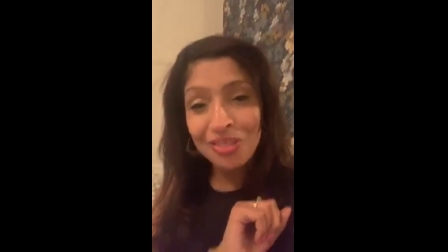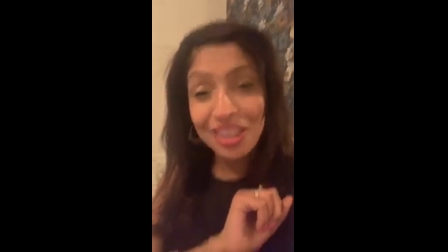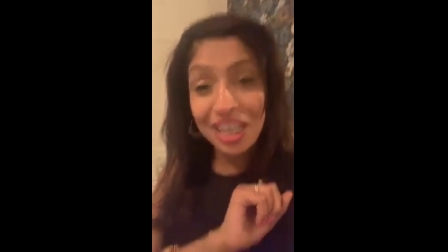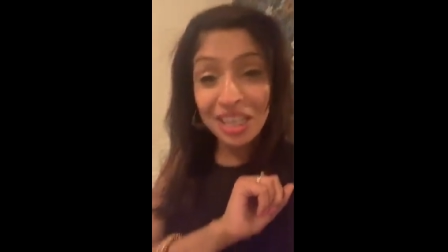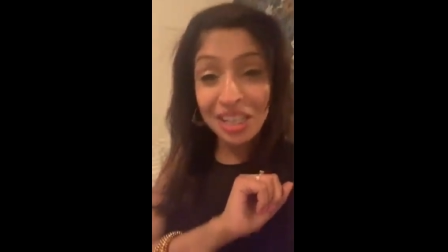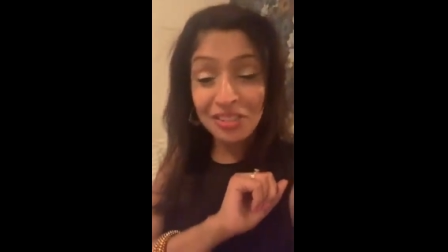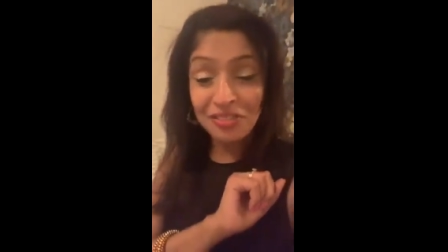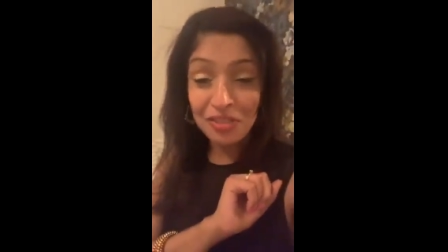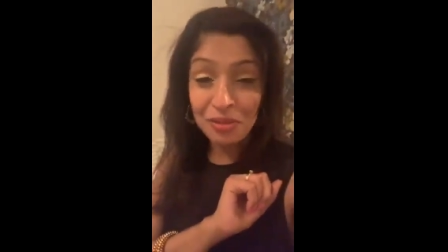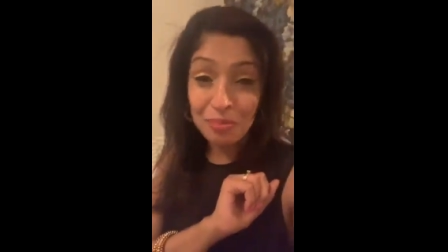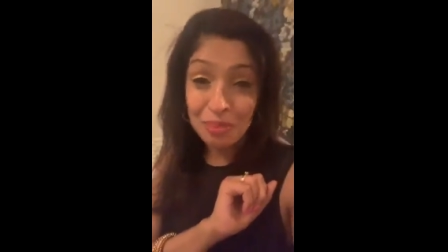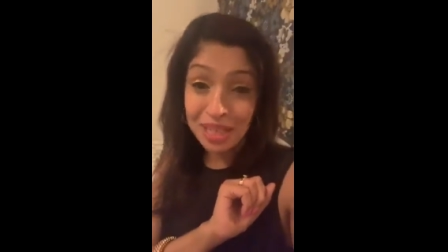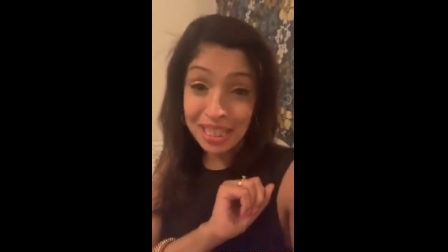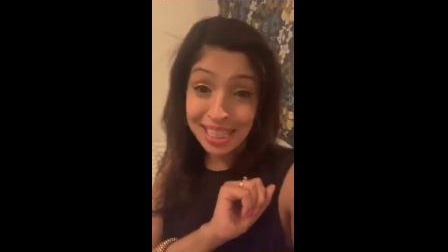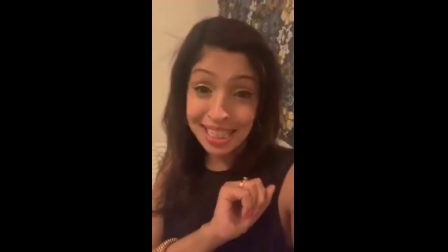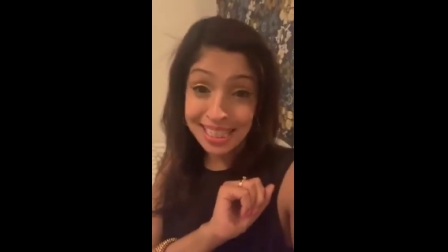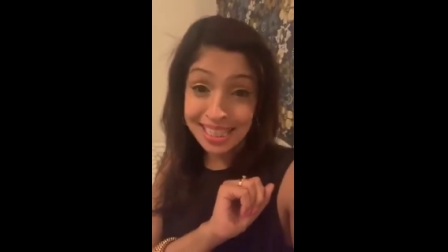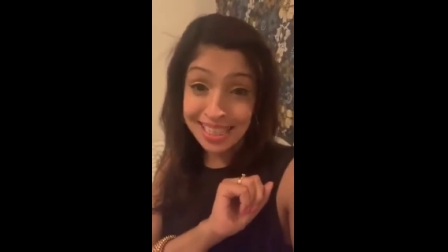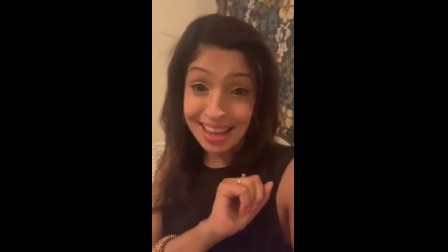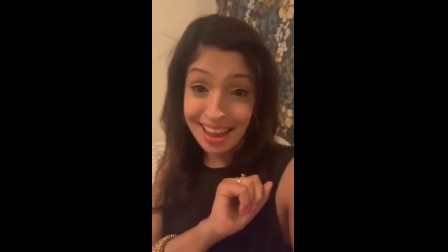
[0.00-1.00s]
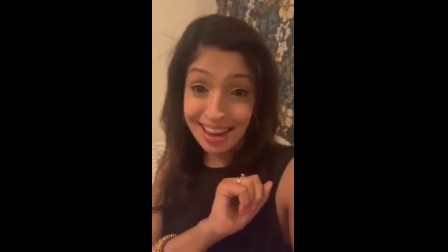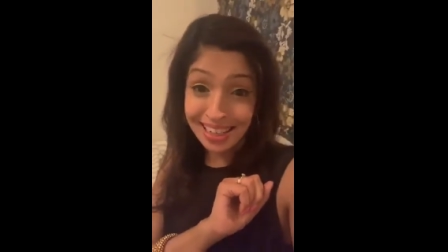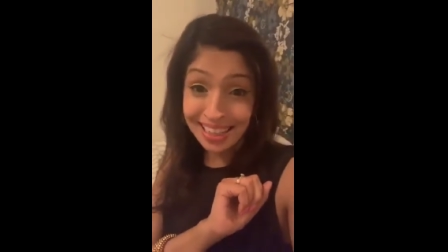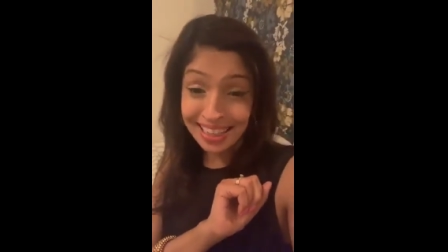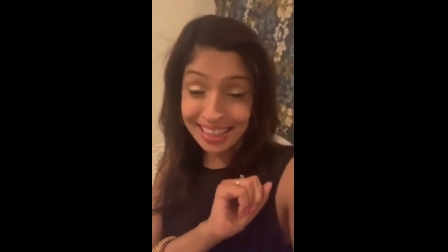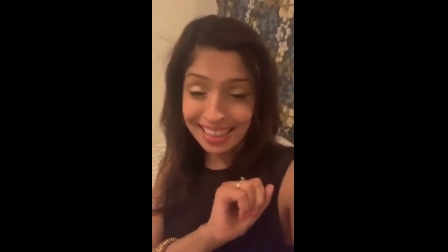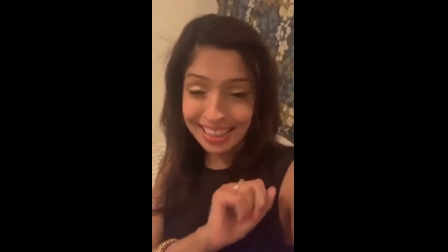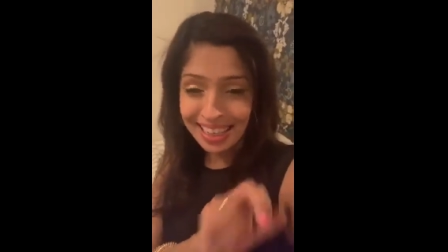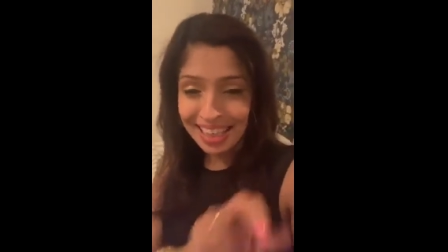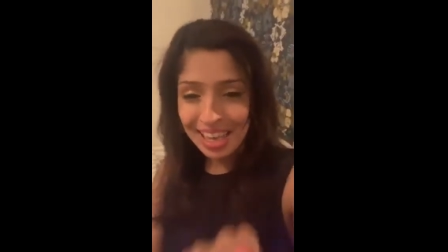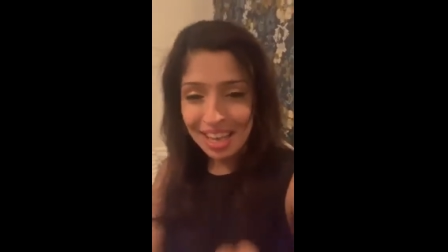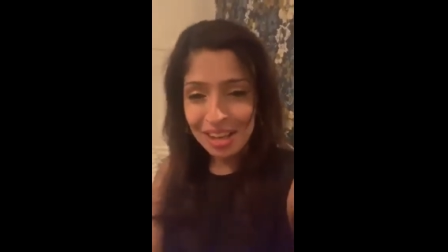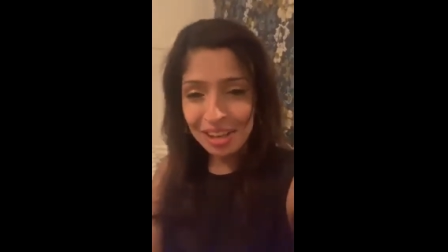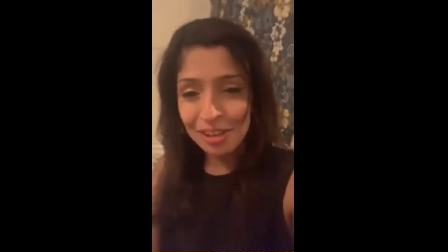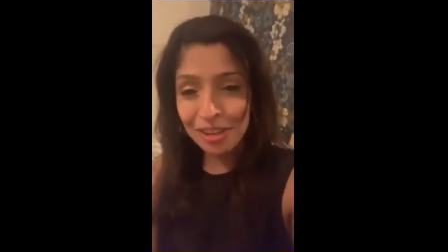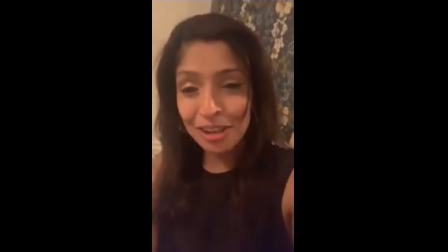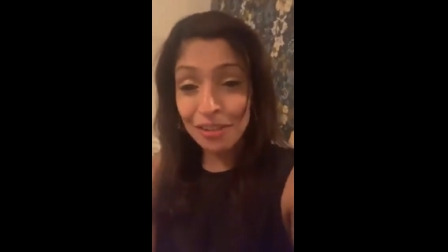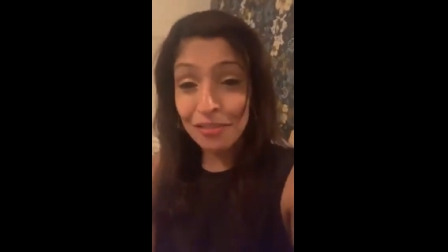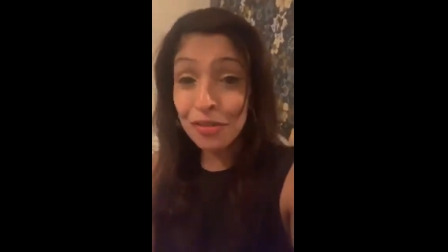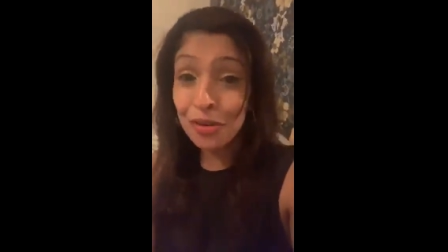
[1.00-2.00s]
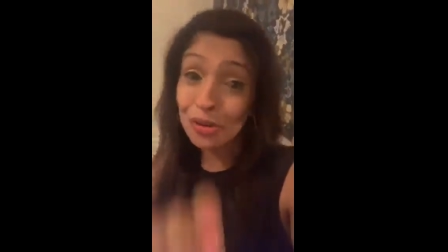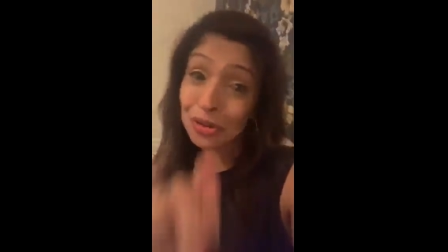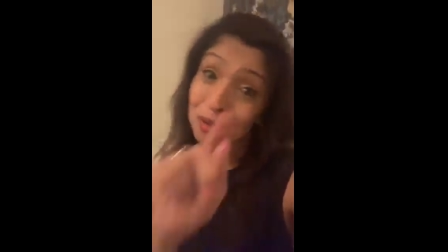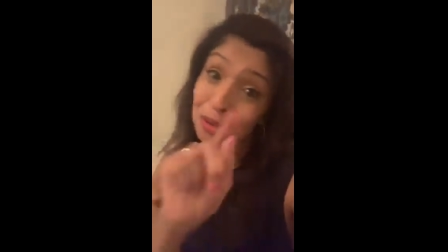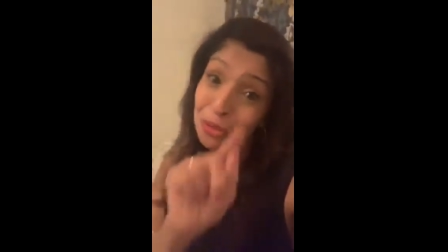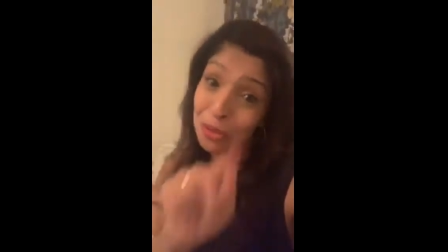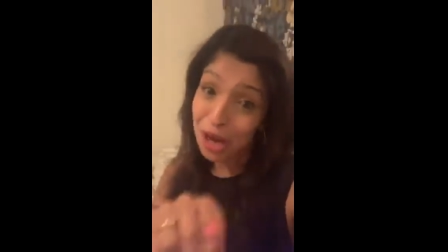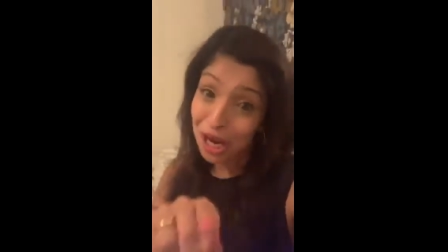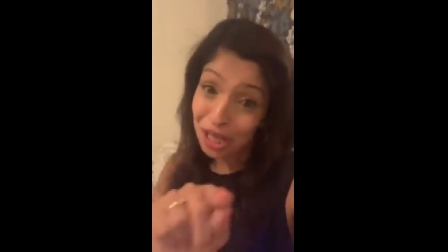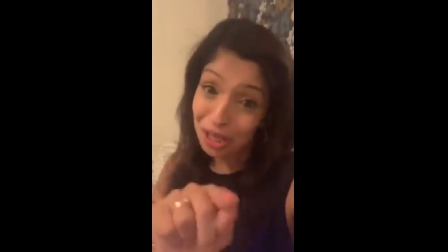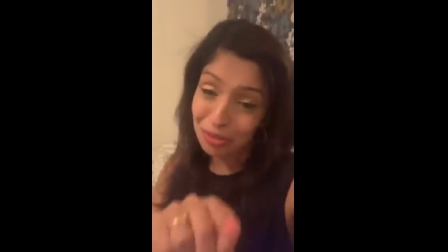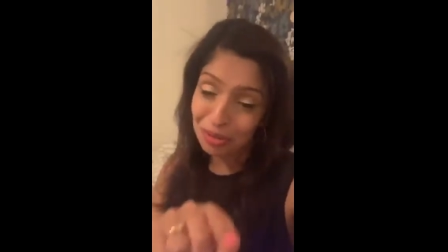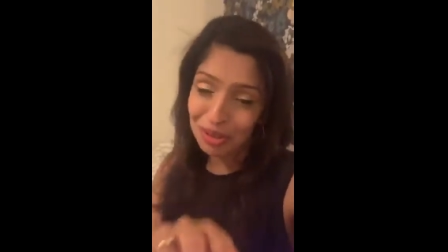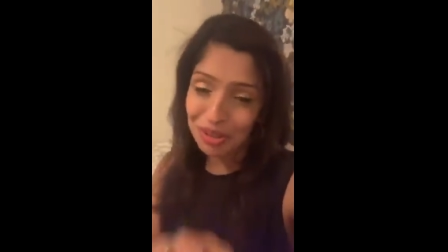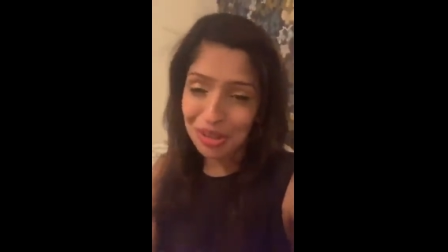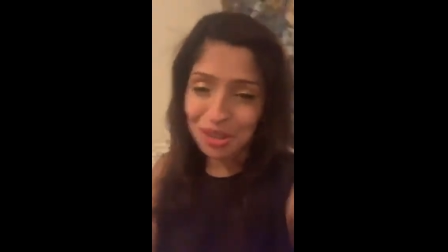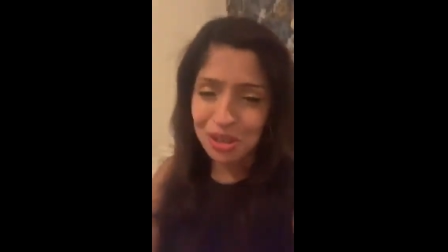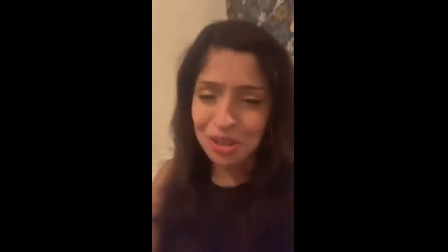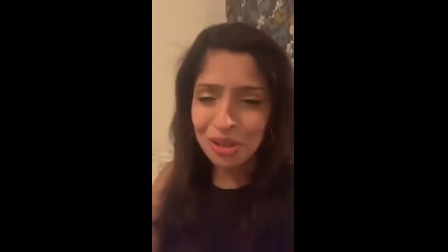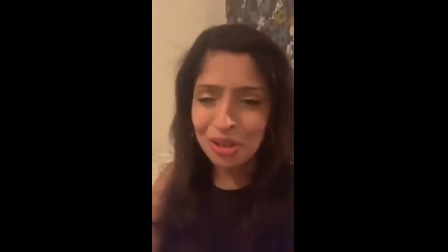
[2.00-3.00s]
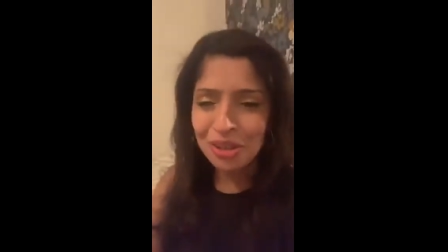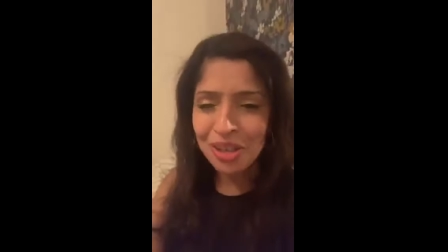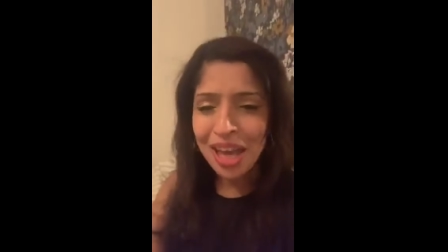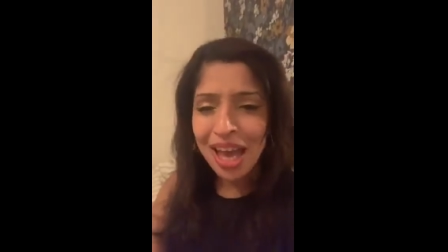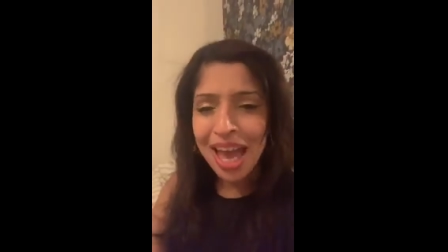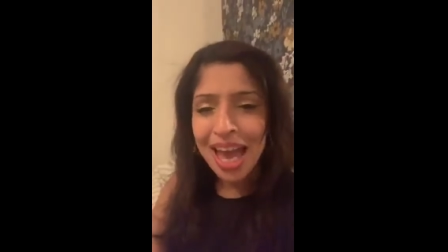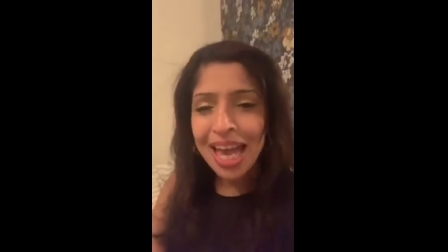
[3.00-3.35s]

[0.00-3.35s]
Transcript: Thank you for being here, darling. Looking forward to working with you.